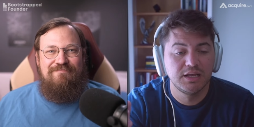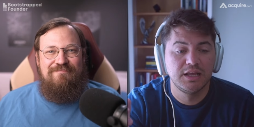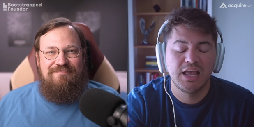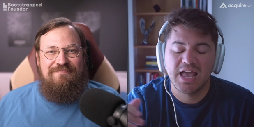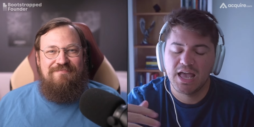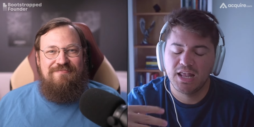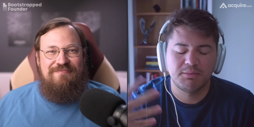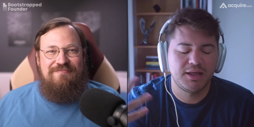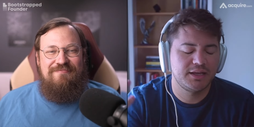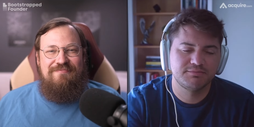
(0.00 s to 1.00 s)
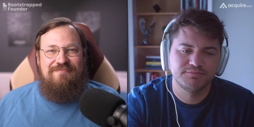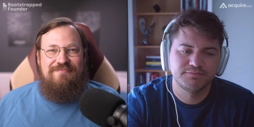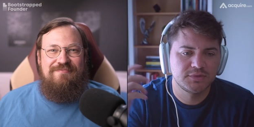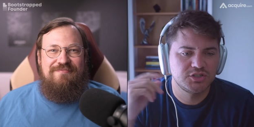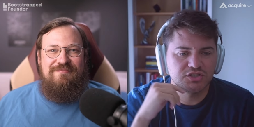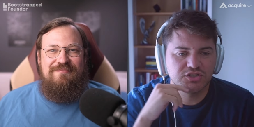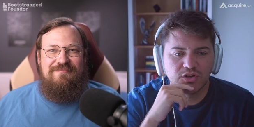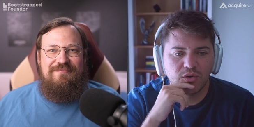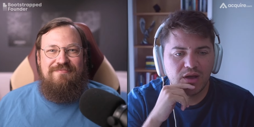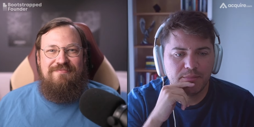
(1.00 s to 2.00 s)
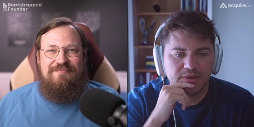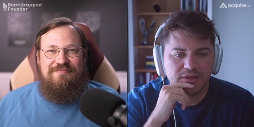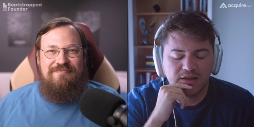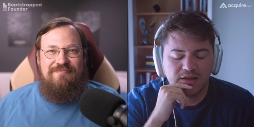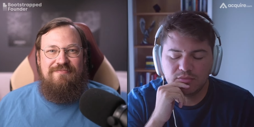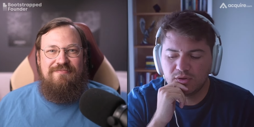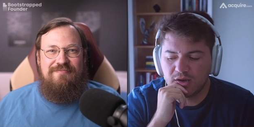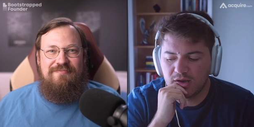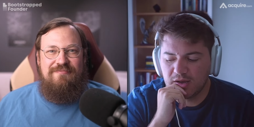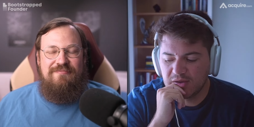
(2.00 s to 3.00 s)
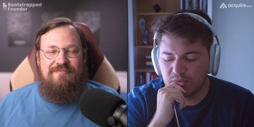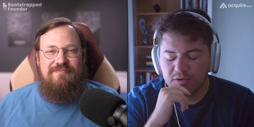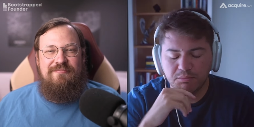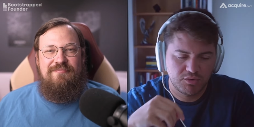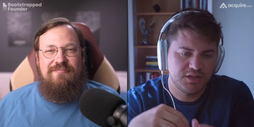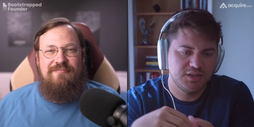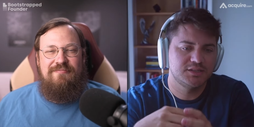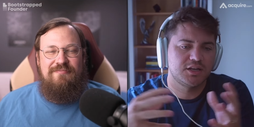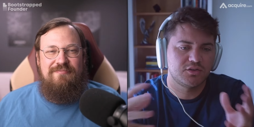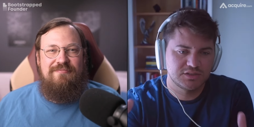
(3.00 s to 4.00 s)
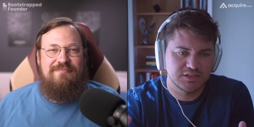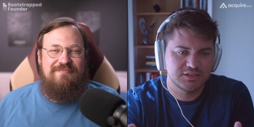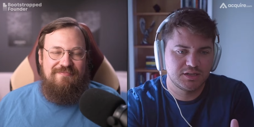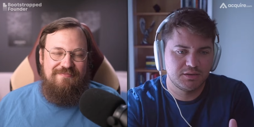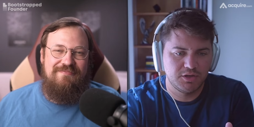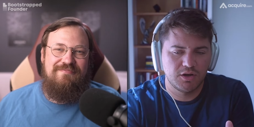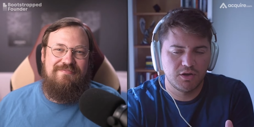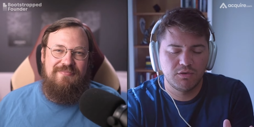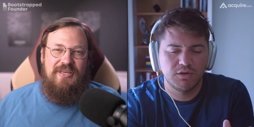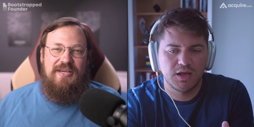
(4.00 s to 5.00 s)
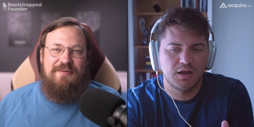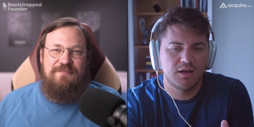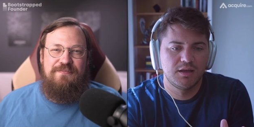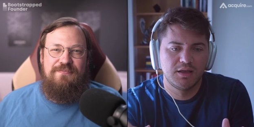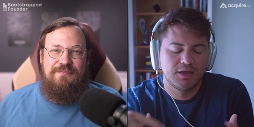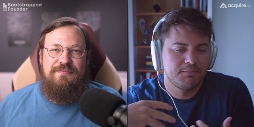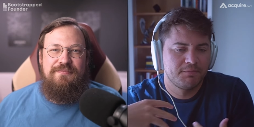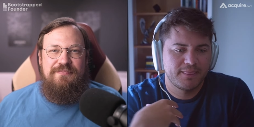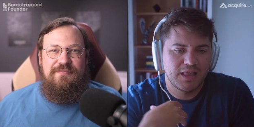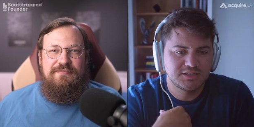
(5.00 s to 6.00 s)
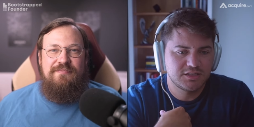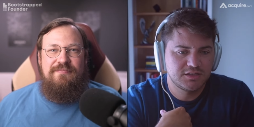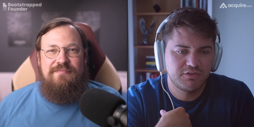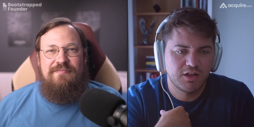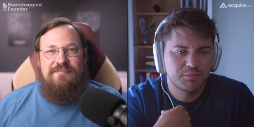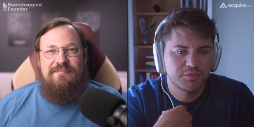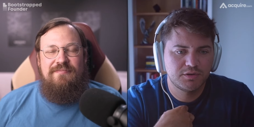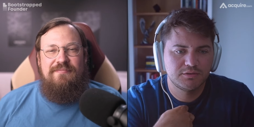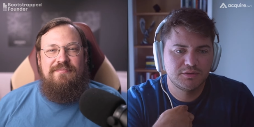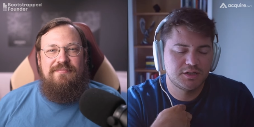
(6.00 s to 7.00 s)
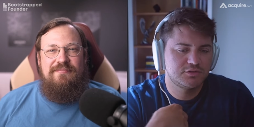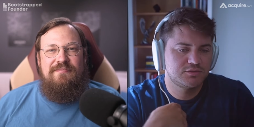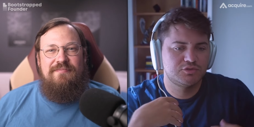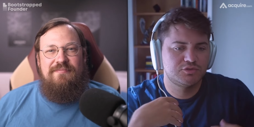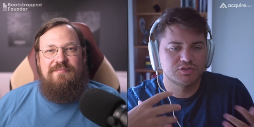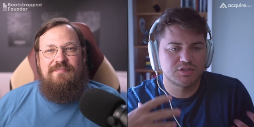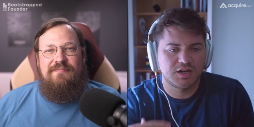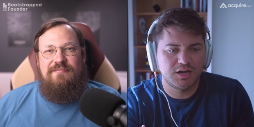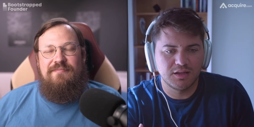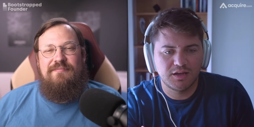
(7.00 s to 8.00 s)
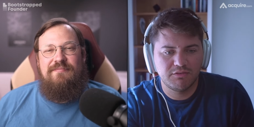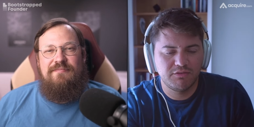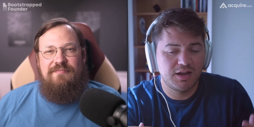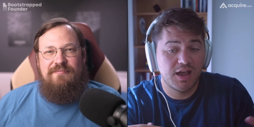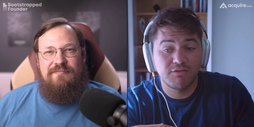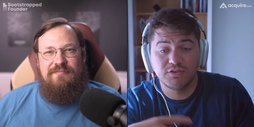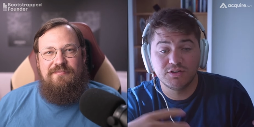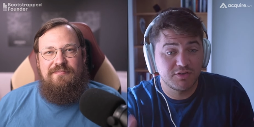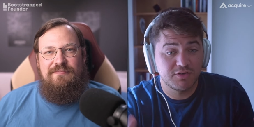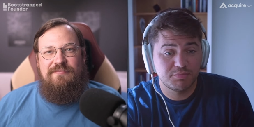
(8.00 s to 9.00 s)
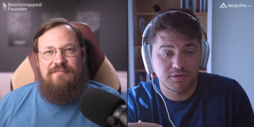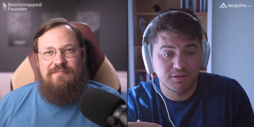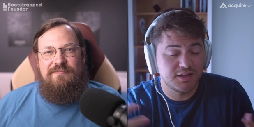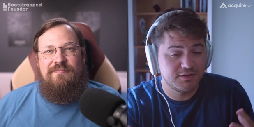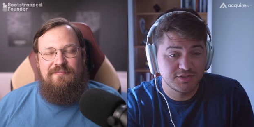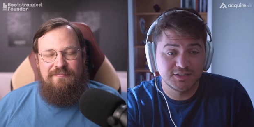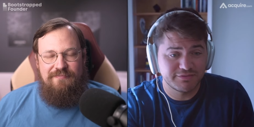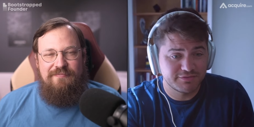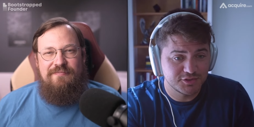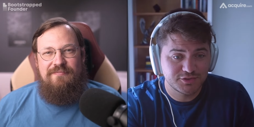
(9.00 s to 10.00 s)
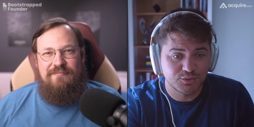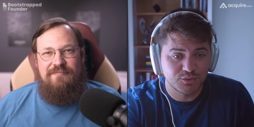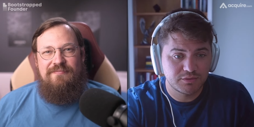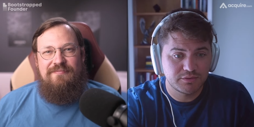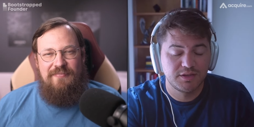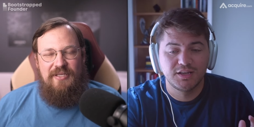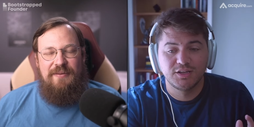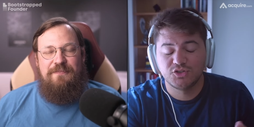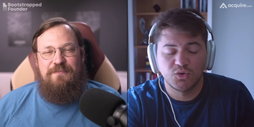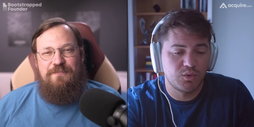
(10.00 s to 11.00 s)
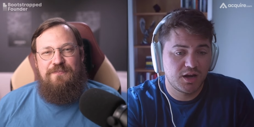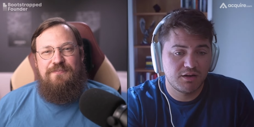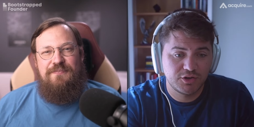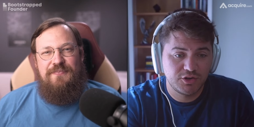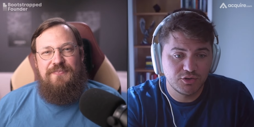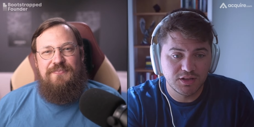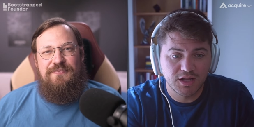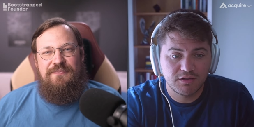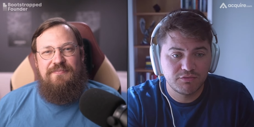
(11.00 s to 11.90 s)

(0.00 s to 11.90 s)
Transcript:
Speaker 1: and I'm like, just so happy that uh, we're building this ecosystem. You know, uh, as a developer, there are tools that I love, and every developer loves a different tool. So whatever you love, we